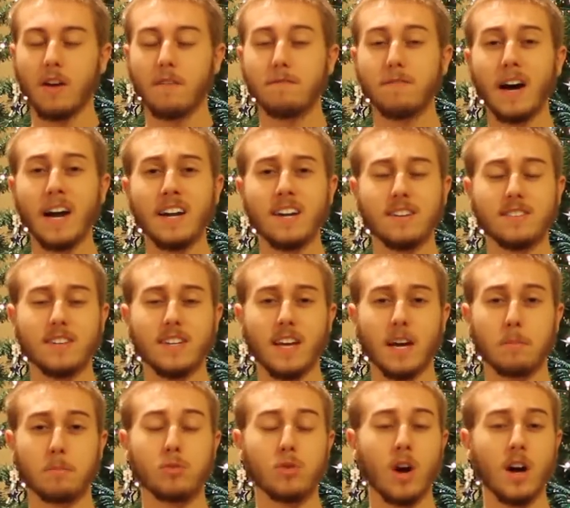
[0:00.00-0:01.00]
Finally,
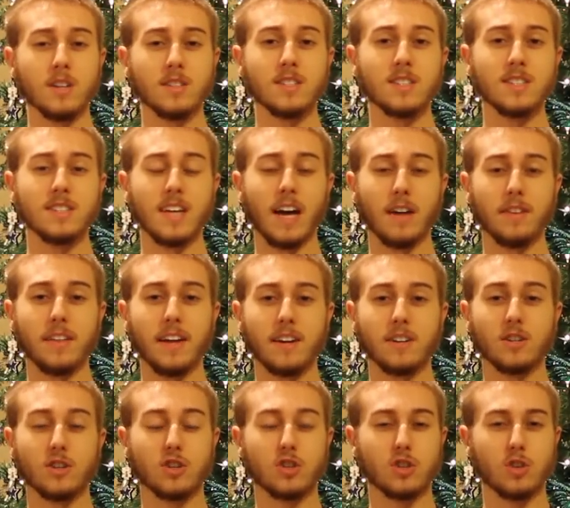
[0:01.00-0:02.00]
a process is out there
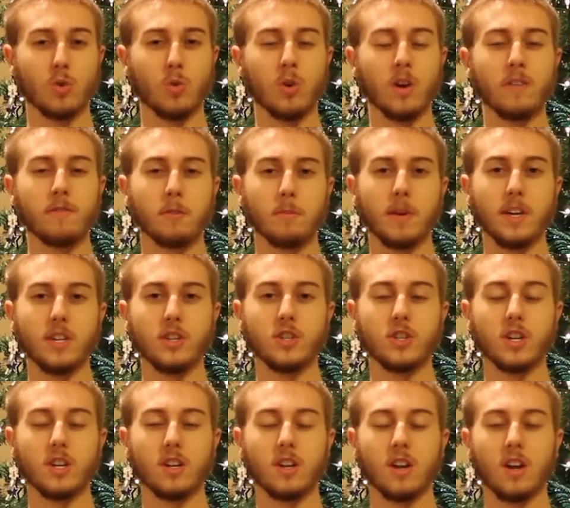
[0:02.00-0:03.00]
to store
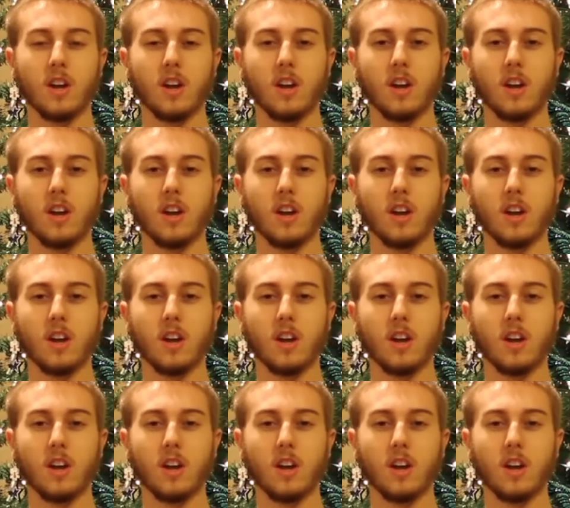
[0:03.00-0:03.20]
information